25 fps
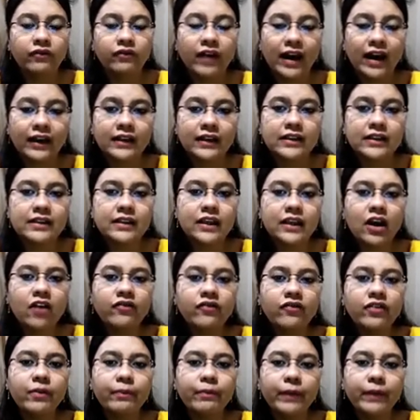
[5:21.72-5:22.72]
Valency
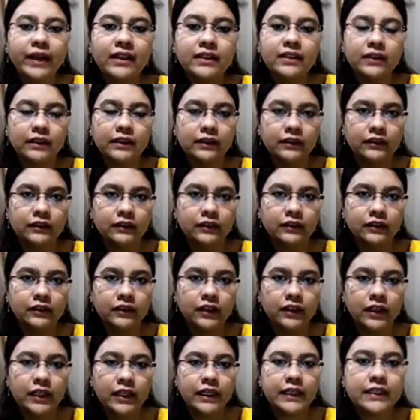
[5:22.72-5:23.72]
of a metal
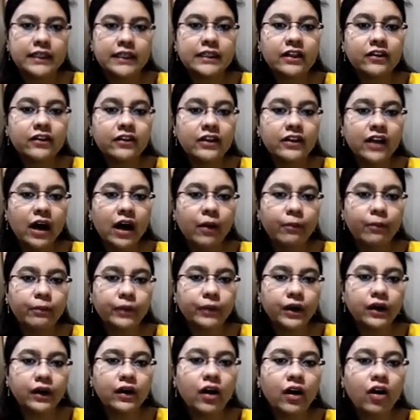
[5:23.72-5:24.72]
is the
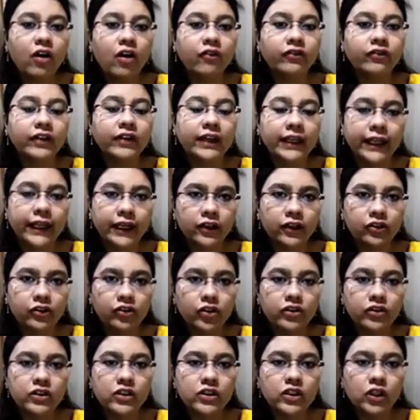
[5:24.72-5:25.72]
number of
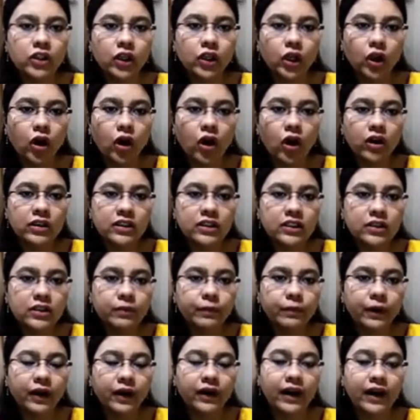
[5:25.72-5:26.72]
electrons lost
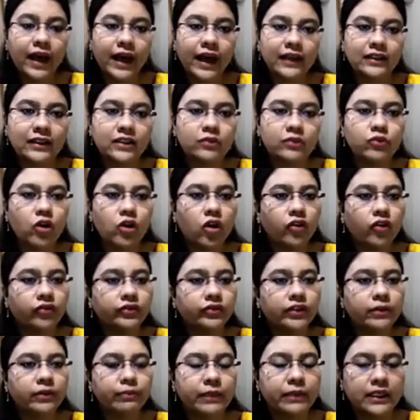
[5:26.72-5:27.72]
per atom of
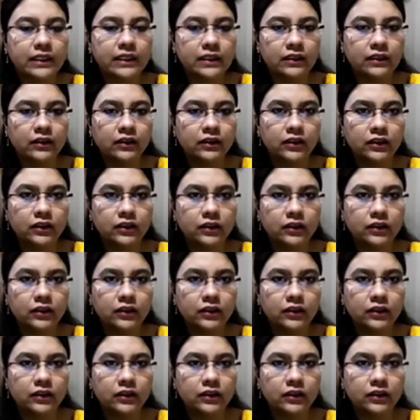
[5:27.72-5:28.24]
the metal.